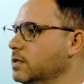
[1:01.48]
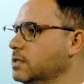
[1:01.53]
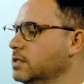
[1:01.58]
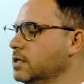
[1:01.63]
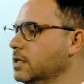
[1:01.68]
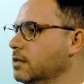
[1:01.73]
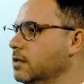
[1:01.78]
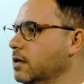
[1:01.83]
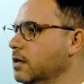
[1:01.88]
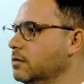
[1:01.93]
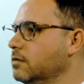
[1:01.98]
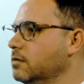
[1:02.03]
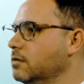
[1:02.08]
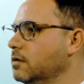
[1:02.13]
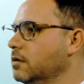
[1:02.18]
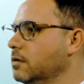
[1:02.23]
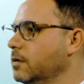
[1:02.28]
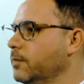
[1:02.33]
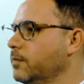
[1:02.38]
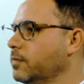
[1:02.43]
see that
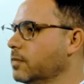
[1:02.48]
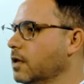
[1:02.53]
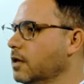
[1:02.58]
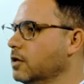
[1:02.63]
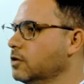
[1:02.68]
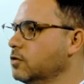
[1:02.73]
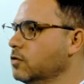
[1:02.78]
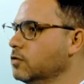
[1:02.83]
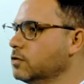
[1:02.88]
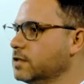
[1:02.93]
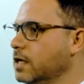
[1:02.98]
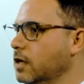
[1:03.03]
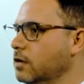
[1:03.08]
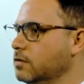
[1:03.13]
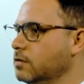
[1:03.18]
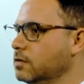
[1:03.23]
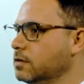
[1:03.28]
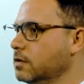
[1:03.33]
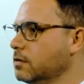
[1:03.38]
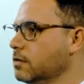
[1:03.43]
in
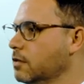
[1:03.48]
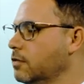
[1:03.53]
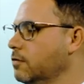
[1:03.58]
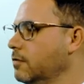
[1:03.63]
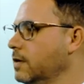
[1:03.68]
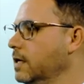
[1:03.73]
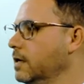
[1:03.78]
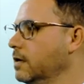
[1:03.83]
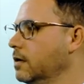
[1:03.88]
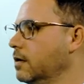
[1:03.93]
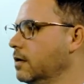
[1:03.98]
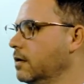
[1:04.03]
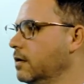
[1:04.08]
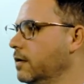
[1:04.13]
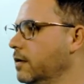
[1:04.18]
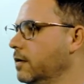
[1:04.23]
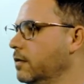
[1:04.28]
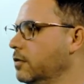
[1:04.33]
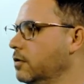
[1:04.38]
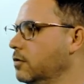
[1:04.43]
2003,
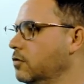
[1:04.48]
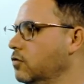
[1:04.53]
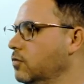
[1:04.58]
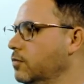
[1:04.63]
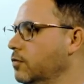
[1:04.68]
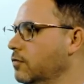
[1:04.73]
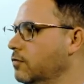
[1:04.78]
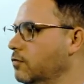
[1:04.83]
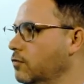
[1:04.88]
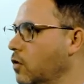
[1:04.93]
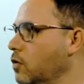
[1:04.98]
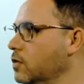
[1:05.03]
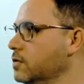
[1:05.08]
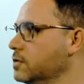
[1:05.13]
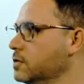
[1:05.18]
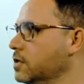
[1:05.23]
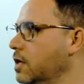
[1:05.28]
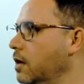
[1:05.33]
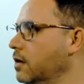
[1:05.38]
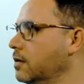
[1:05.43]
the group of
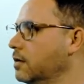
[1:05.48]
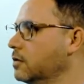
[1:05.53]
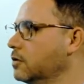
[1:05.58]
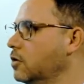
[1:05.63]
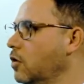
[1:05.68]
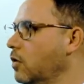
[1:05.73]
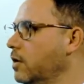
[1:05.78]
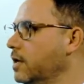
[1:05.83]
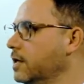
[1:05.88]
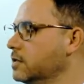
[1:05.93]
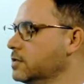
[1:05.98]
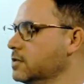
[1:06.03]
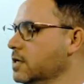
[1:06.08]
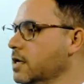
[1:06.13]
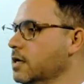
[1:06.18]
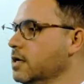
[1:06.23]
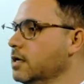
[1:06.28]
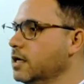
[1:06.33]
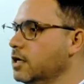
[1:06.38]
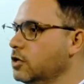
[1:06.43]
Wollensak and colleagues
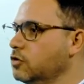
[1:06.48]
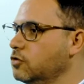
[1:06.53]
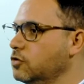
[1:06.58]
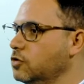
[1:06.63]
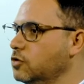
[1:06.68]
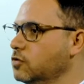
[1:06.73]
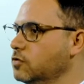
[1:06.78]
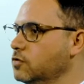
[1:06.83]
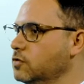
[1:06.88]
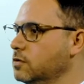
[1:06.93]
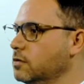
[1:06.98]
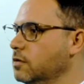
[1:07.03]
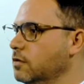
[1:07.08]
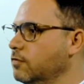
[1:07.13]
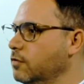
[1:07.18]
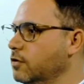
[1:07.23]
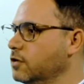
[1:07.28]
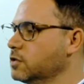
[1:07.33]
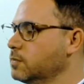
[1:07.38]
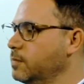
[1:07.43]
introduced the
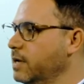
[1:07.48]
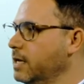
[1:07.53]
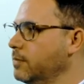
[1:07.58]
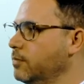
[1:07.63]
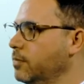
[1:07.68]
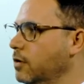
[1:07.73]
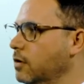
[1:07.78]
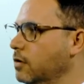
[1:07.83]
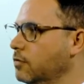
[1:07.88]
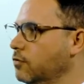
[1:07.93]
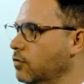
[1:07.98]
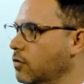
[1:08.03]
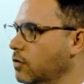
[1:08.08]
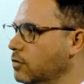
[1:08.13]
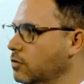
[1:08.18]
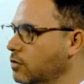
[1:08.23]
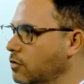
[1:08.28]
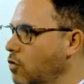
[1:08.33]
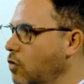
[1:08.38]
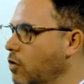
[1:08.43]
first paper for
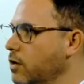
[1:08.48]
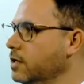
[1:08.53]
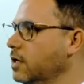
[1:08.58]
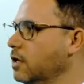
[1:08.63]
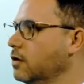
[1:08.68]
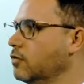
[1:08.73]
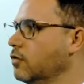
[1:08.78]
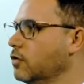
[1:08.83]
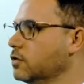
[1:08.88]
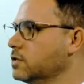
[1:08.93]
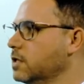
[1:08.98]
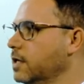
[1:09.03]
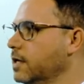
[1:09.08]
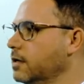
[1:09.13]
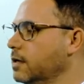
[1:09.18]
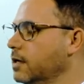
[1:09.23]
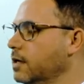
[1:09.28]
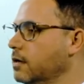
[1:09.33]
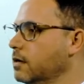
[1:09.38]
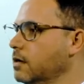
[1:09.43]
corneal
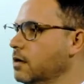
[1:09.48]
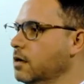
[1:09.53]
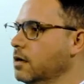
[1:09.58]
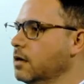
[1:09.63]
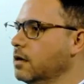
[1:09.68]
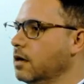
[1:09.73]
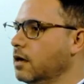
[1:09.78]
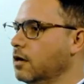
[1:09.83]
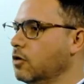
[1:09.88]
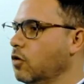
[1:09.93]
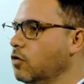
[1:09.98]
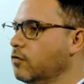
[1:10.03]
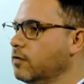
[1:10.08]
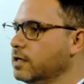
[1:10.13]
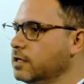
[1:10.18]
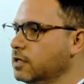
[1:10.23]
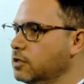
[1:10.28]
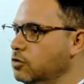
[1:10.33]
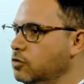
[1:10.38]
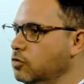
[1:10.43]
cross-linking, and
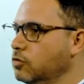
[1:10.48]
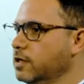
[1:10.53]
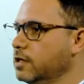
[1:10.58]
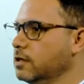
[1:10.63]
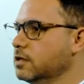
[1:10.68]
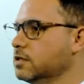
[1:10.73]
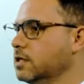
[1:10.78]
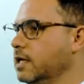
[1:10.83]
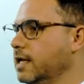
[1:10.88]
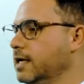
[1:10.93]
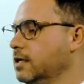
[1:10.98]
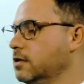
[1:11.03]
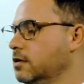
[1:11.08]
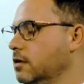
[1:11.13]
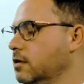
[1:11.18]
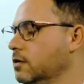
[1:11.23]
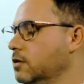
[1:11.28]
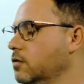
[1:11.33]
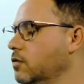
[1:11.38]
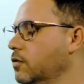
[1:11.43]
already 2 years
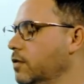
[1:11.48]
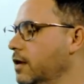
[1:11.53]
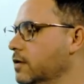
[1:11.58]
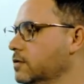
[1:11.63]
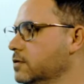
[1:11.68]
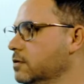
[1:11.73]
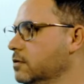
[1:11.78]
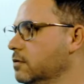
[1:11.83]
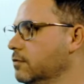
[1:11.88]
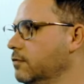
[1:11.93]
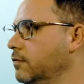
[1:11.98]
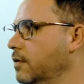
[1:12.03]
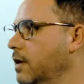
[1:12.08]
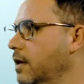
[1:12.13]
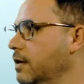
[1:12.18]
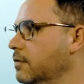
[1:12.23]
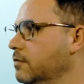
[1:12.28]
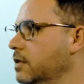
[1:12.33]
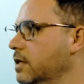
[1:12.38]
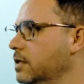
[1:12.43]
later, in
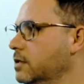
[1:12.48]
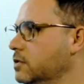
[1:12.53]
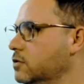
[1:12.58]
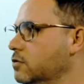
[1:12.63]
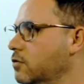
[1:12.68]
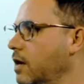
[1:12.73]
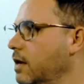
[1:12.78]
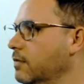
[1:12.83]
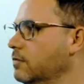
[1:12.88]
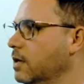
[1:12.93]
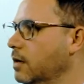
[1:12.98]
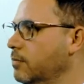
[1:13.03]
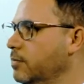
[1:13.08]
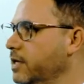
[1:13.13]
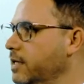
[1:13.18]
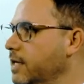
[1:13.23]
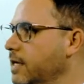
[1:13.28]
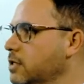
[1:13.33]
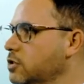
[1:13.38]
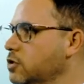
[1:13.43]
2005, they described the
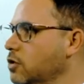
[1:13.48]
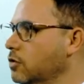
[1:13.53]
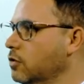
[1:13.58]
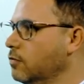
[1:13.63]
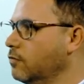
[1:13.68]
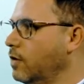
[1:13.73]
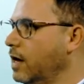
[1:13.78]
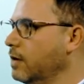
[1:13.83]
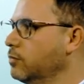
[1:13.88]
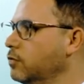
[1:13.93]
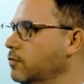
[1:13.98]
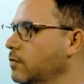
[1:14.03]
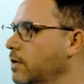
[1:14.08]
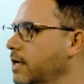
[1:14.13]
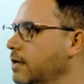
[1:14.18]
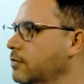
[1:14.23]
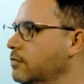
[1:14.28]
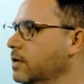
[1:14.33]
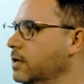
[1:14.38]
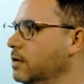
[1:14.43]
application of
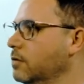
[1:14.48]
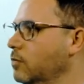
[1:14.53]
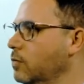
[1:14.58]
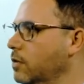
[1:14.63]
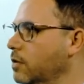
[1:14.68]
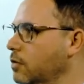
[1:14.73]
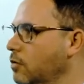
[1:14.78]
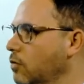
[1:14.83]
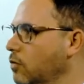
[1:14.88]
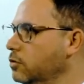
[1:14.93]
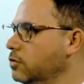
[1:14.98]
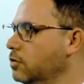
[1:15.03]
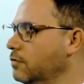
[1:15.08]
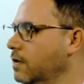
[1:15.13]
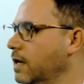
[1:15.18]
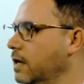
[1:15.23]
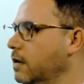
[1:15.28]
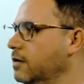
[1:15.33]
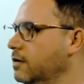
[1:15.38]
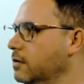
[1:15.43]
riboflavin with
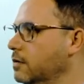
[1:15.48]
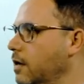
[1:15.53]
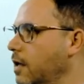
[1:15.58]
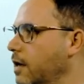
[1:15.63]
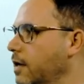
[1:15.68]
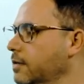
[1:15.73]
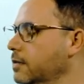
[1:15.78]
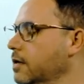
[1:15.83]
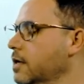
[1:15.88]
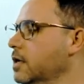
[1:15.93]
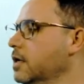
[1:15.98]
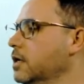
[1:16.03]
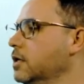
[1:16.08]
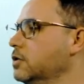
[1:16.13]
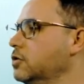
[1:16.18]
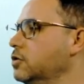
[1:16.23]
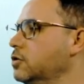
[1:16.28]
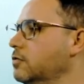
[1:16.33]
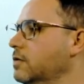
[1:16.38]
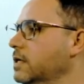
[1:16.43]
ultraviolet light
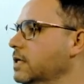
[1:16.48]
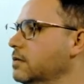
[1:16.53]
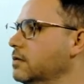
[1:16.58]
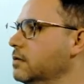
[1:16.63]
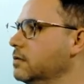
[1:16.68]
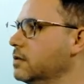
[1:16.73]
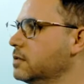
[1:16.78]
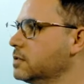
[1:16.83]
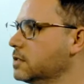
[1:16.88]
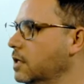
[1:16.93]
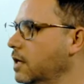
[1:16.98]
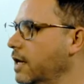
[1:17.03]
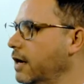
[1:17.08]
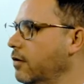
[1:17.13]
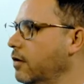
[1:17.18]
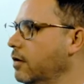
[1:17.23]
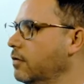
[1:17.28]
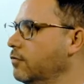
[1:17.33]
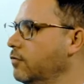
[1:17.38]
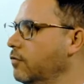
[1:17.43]
to treat the
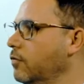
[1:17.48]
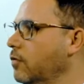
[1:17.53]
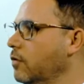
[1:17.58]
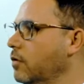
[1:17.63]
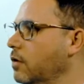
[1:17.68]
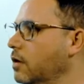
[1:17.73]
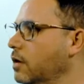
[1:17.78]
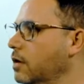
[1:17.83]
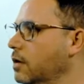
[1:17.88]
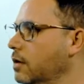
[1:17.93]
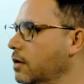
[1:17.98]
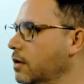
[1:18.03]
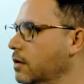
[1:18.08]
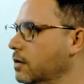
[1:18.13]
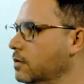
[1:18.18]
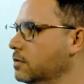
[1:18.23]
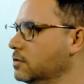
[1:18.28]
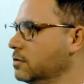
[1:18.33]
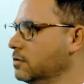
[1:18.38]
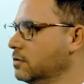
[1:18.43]
sclera for
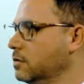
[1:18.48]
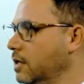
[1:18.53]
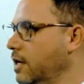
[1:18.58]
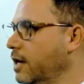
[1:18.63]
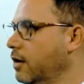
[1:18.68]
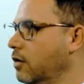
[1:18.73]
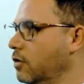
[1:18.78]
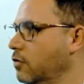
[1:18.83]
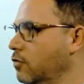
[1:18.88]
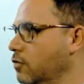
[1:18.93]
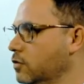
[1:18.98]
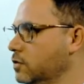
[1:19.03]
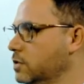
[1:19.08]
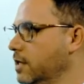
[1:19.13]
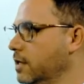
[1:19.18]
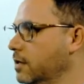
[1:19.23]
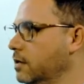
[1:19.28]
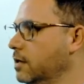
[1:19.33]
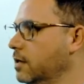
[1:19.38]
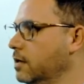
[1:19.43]
scleral
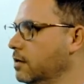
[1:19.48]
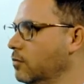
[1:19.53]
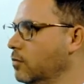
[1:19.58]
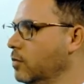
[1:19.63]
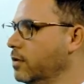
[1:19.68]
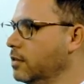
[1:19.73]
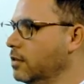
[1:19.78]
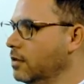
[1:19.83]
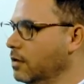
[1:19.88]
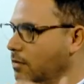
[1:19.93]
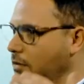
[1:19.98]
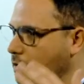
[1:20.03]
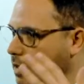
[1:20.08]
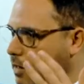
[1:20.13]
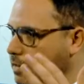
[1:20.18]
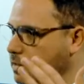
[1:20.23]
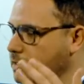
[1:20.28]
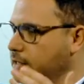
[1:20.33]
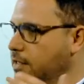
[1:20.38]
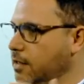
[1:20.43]
cross-linking with the
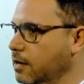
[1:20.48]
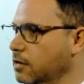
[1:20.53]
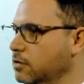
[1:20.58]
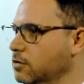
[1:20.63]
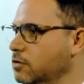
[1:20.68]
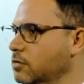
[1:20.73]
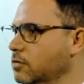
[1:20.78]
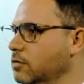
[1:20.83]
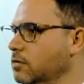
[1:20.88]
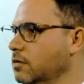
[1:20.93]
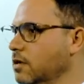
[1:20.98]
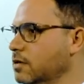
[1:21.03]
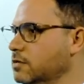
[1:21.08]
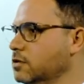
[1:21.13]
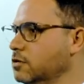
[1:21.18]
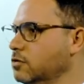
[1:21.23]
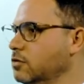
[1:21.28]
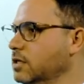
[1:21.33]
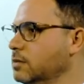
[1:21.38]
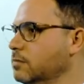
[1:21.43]
idea as
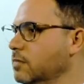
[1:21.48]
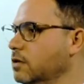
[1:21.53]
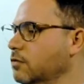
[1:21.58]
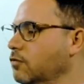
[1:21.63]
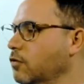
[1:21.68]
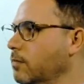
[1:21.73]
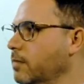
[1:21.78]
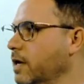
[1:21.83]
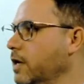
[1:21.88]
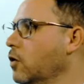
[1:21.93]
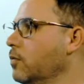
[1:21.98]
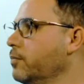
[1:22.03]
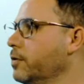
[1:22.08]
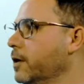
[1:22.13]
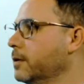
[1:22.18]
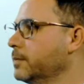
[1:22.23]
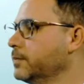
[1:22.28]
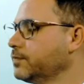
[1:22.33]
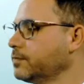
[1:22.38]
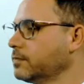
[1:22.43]
a treatment for
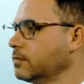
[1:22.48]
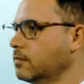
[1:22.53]
myopia.